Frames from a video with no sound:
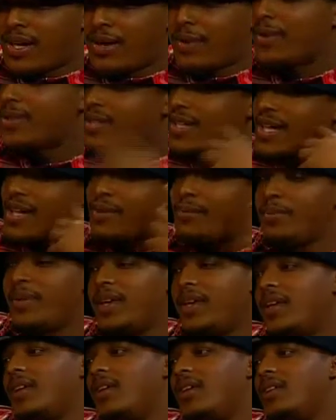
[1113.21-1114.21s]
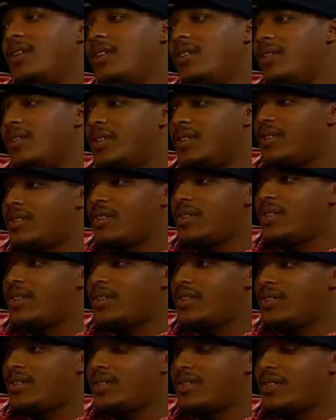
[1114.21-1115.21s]
She got a big ego and
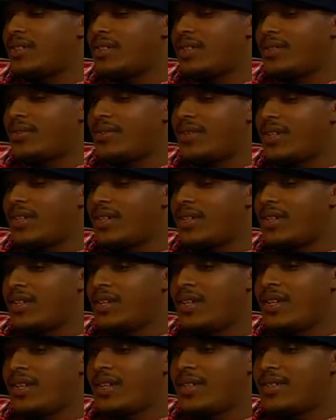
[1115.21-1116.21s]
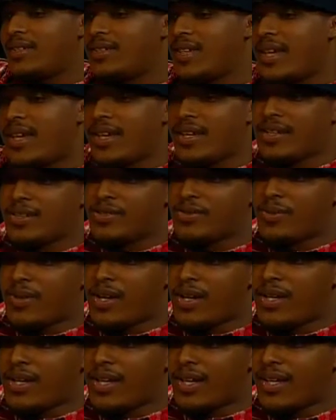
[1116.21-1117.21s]
she she didn't really take it as
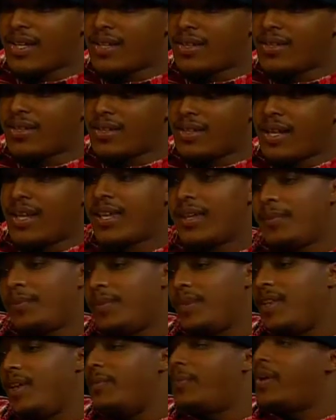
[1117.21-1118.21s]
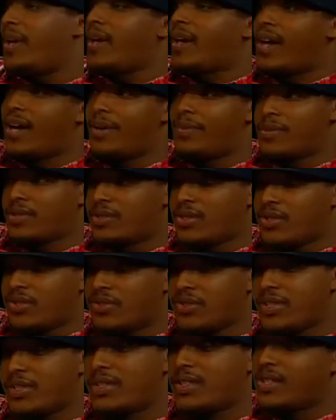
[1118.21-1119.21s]
well. Like Nicki did pay homage though.
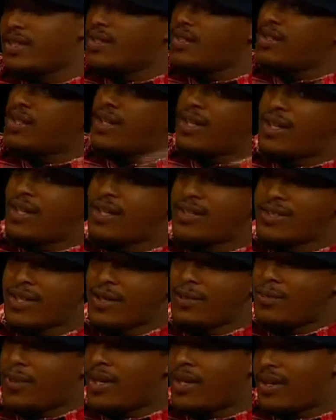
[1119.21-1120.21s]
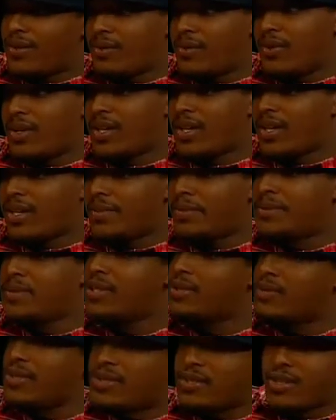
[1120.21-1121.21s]
She did, she did. say big up Lil Kim.
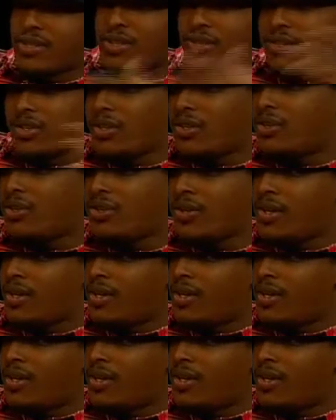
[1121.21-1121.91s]
She wasn't on no